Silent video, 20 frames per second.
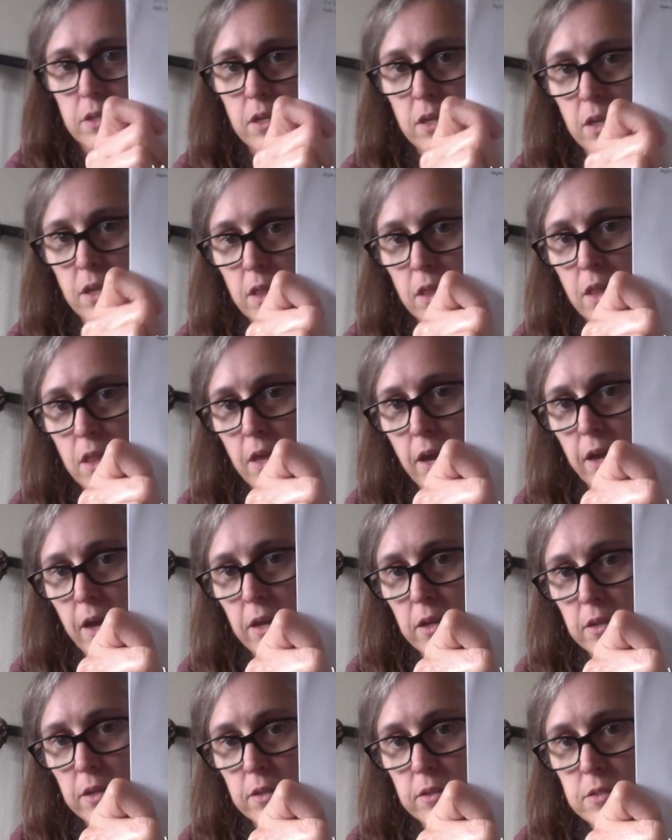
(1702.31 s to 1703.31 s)
And that
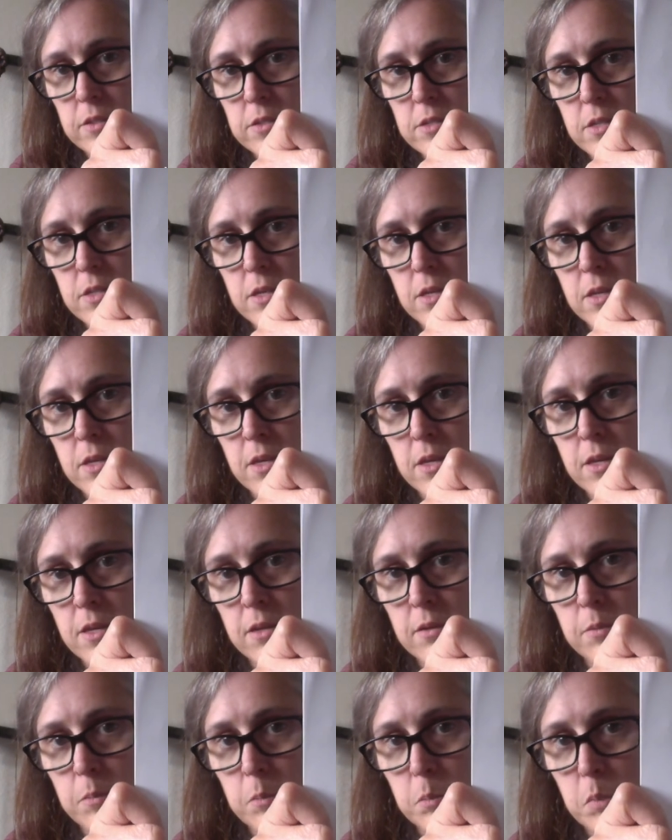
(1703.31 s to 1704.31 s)
is the
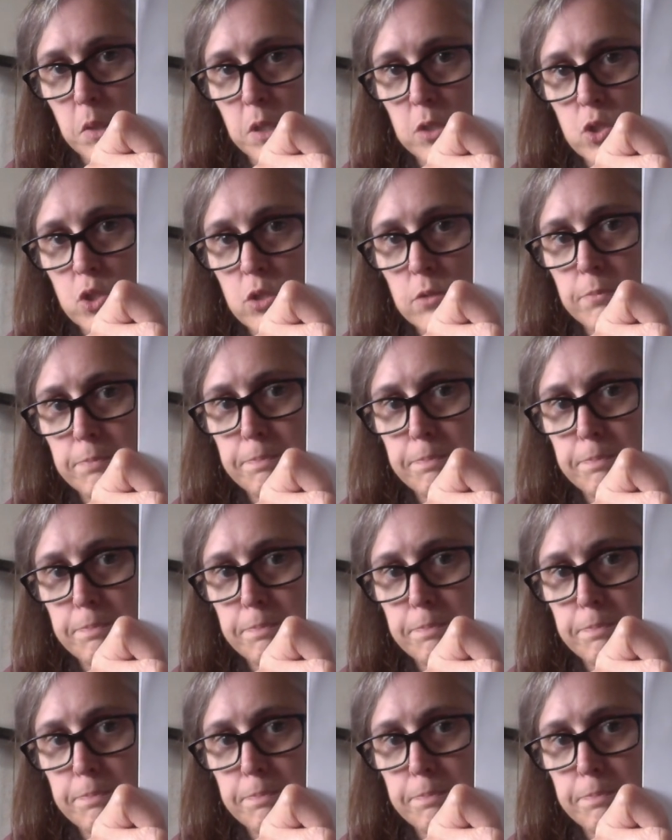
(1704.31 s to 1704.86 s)
picture.